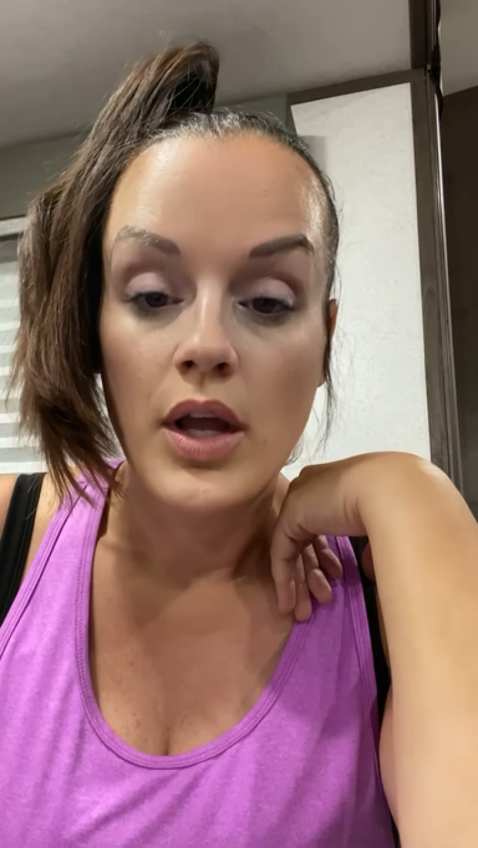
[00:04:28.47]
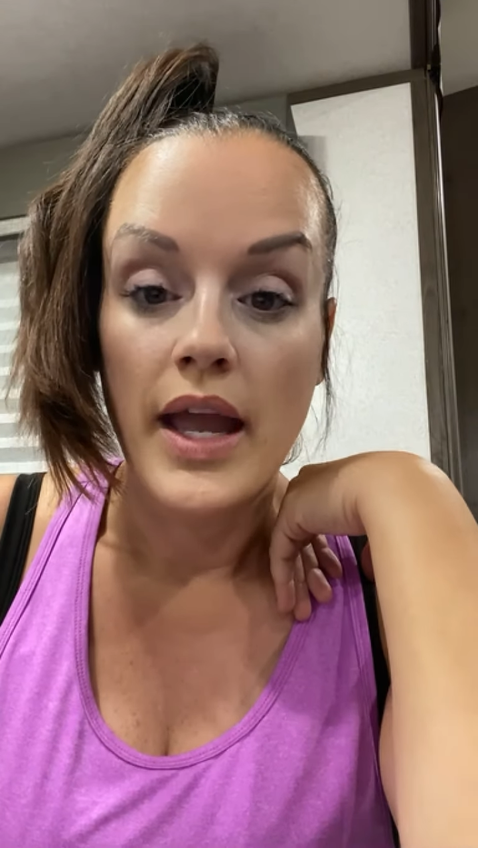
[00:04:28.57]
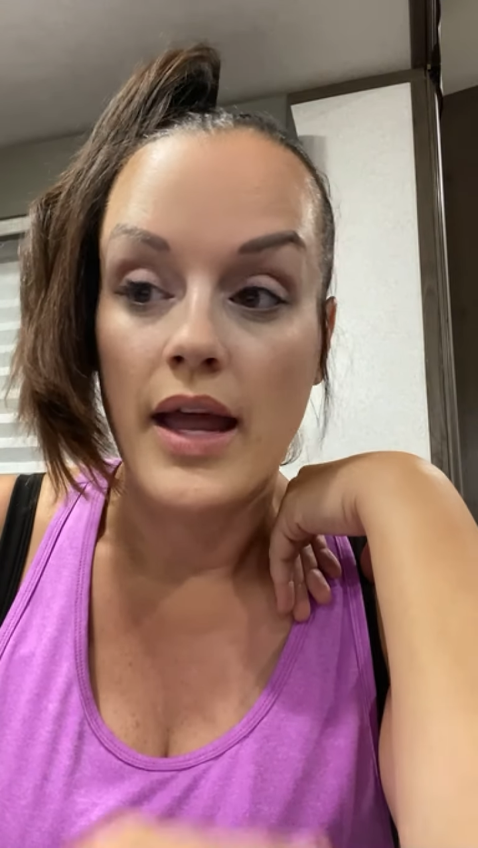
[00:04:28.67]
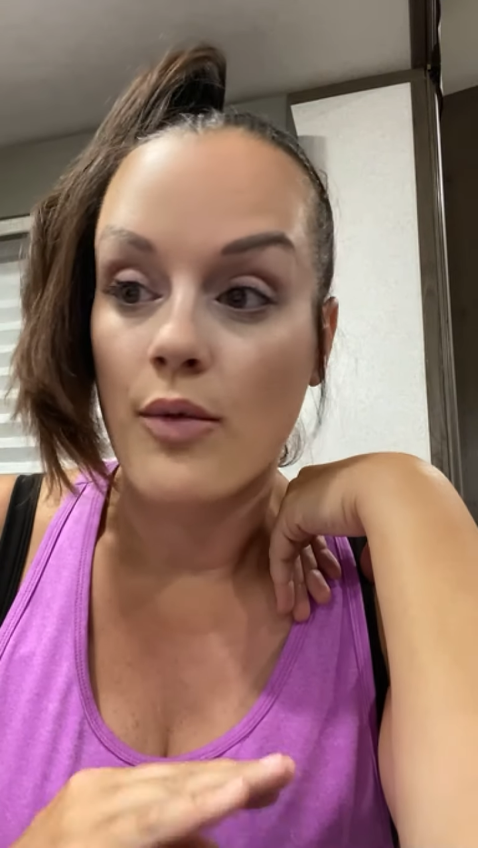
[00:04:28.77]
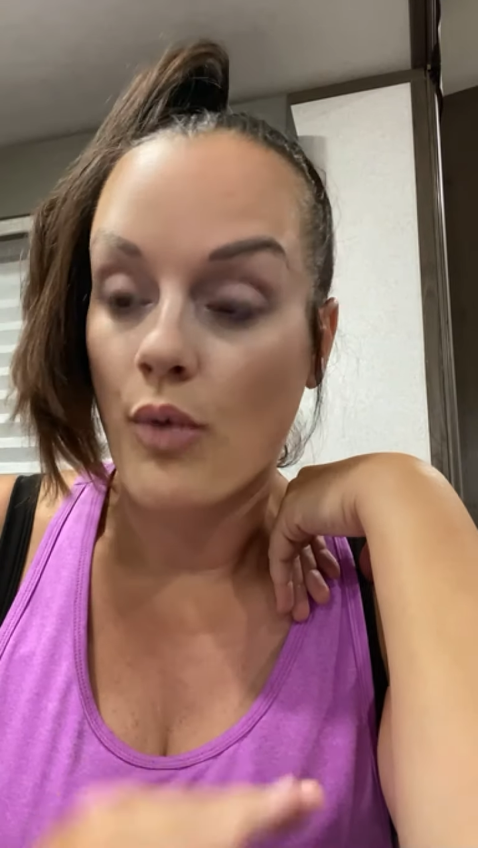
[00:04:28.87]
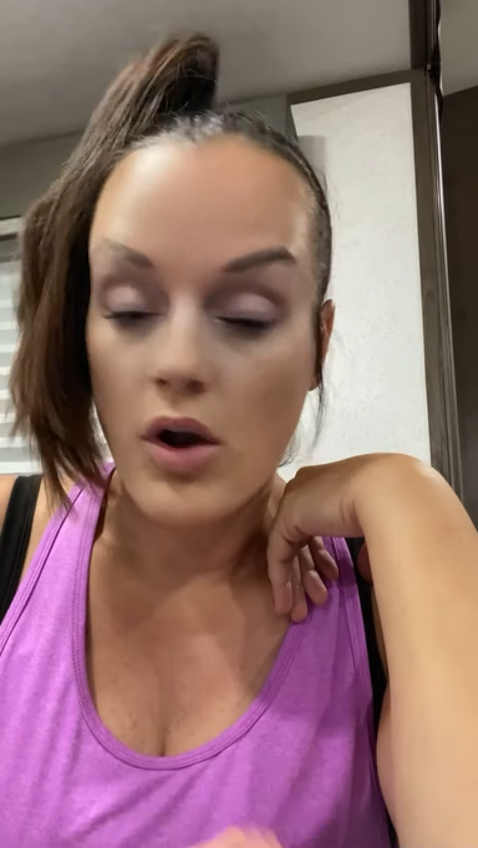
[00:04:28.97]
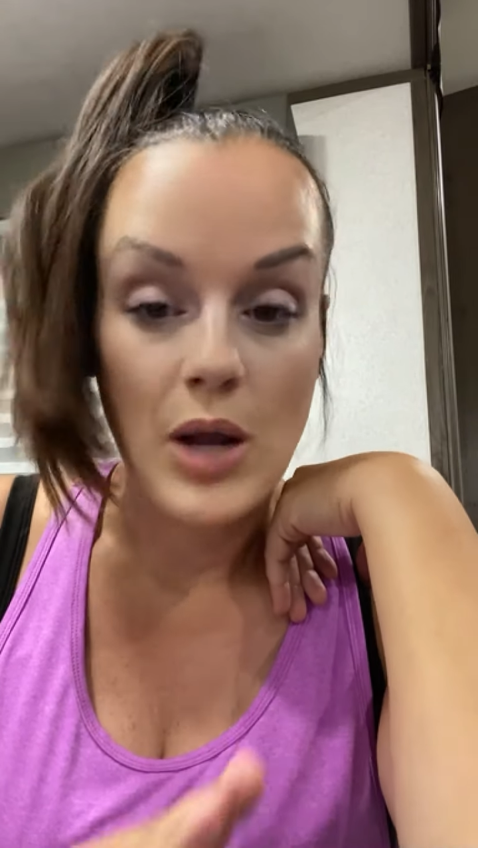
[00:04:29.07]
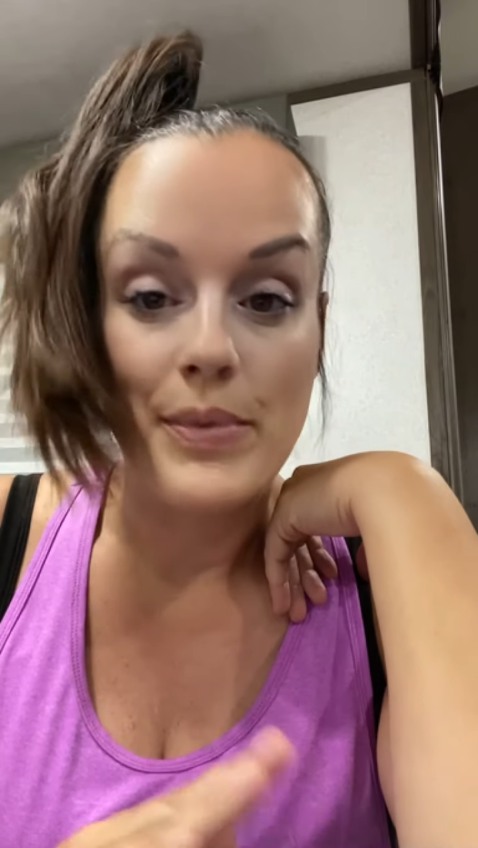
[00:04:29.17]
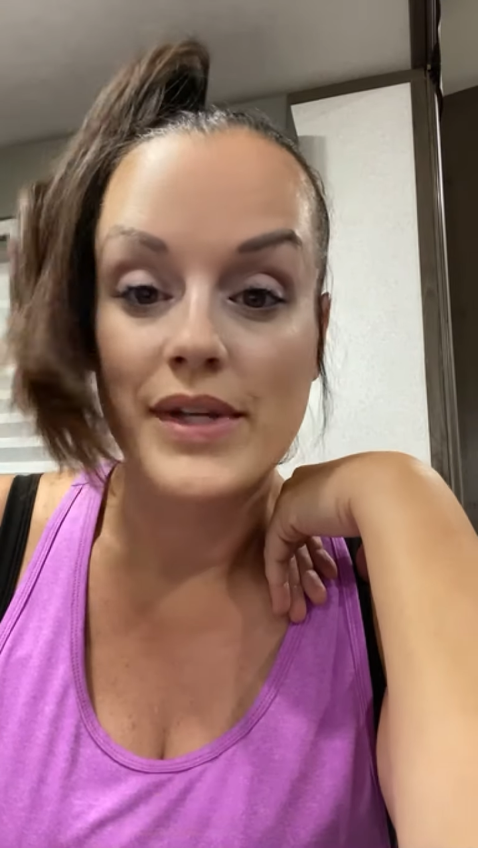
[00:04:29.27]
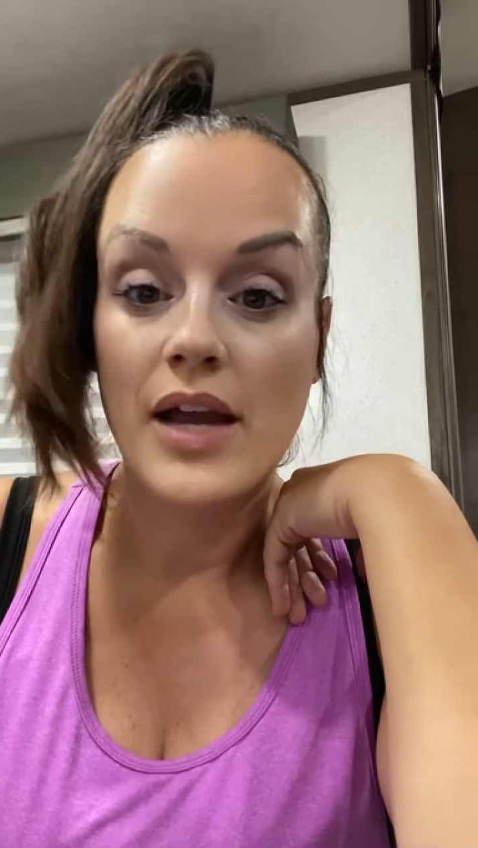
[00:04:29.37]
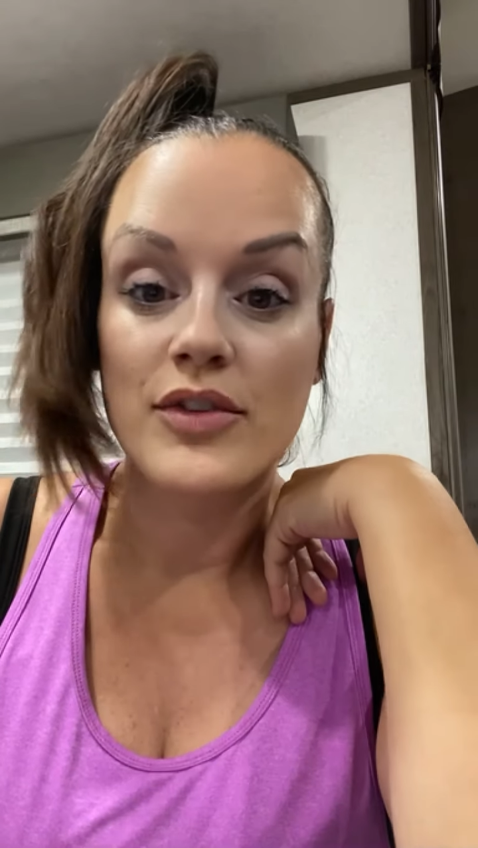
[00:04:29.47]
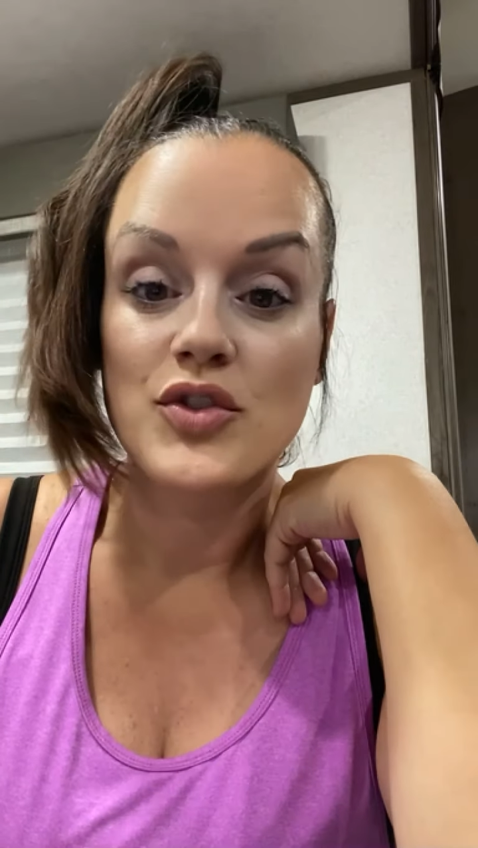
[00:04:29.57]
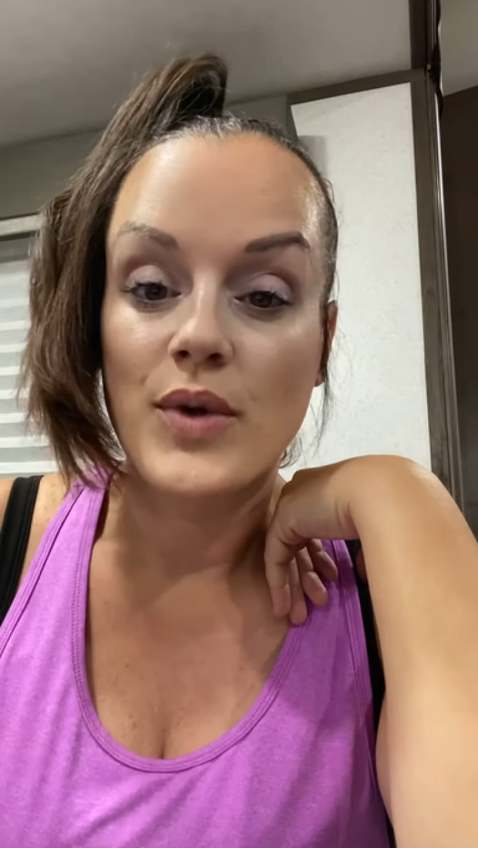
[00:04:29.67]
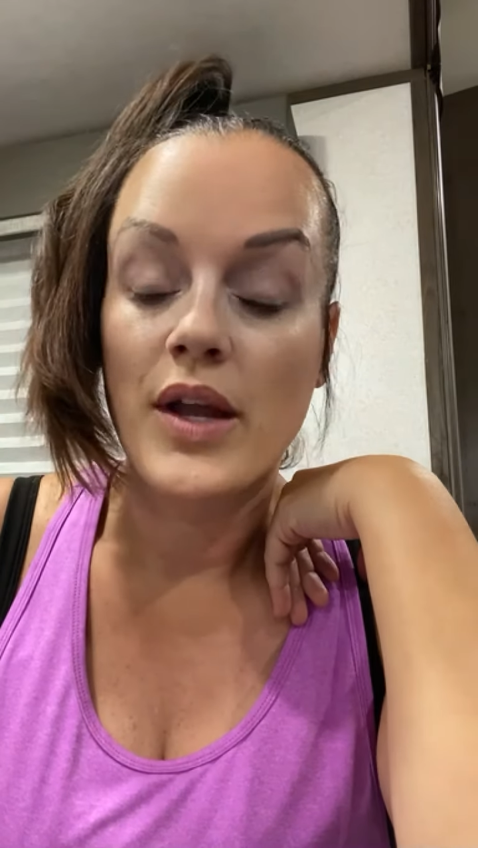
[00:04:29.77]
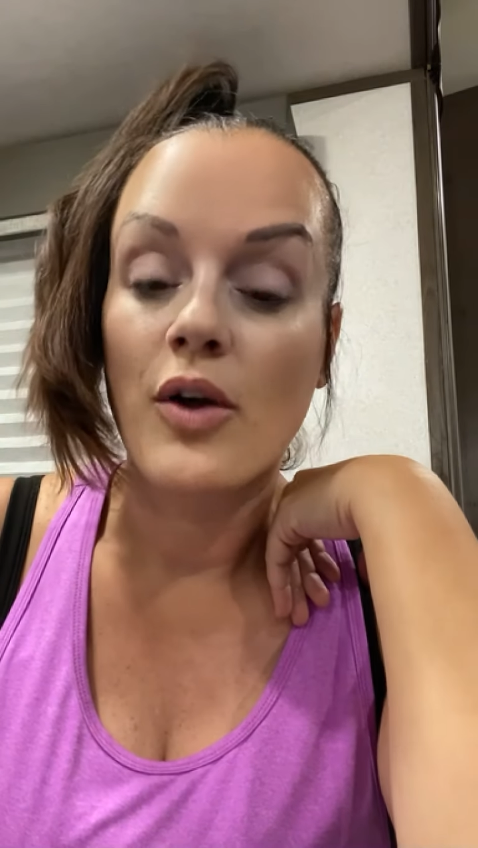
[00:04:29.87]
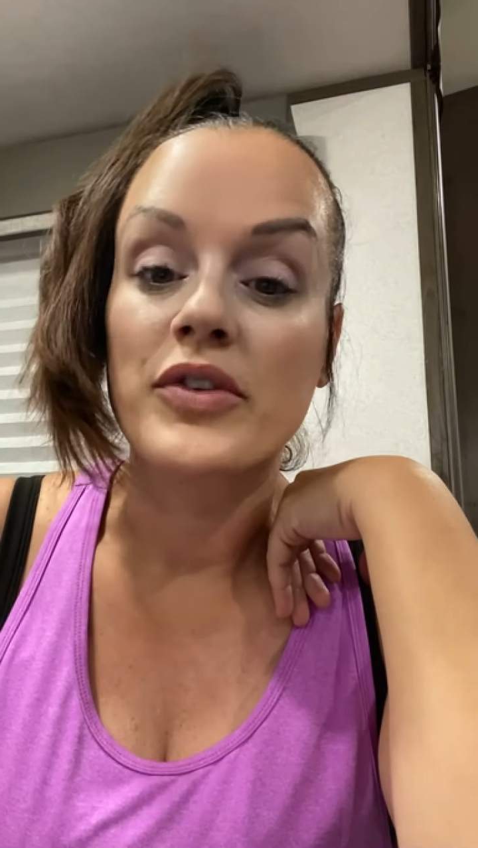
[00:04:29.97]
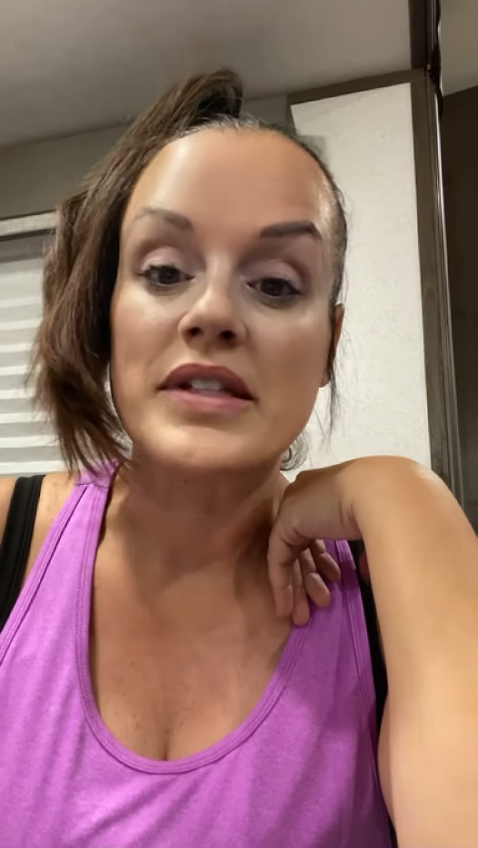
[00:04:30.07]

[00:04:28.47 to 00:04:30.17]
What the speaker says: and walk up and down the trails.